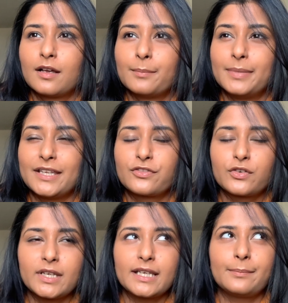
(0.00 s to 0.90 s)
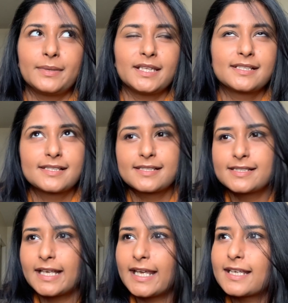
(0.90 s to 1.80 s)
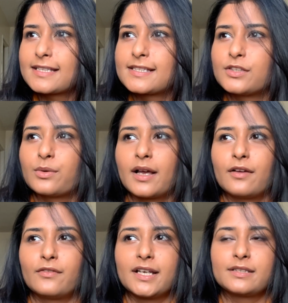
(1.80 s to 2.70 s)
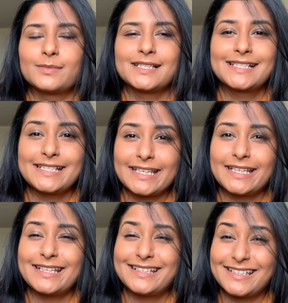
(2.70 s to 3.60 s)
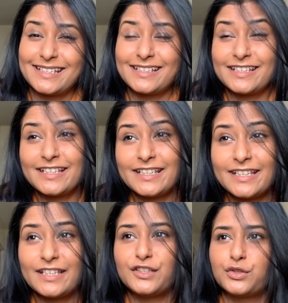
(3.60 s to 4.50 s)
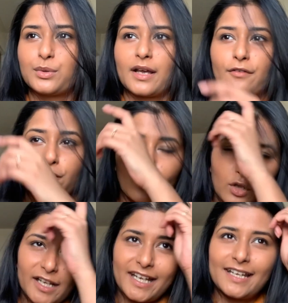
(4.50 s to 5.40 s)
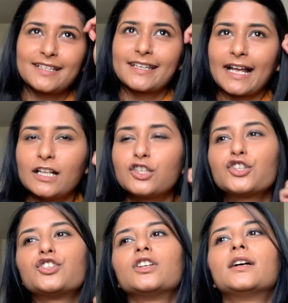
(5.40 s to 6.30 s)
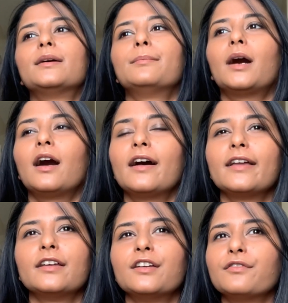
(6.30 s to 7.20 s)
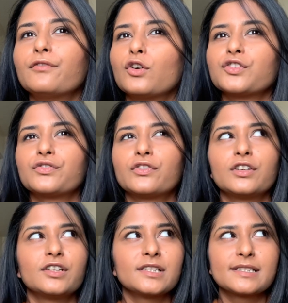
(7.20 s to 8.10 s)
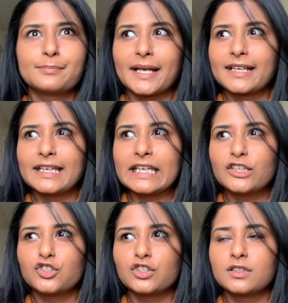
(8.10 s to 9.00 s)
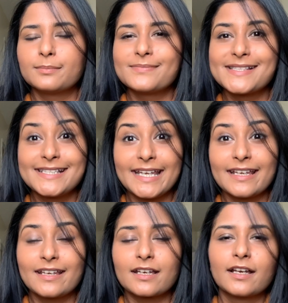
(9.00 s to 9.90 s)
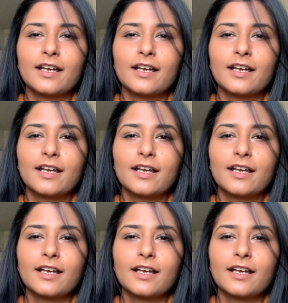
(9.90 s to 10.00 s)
B3, B6, you have vitamin C, D, E, you have folate, calcium, iron, phosphorus, magnesium, zinc,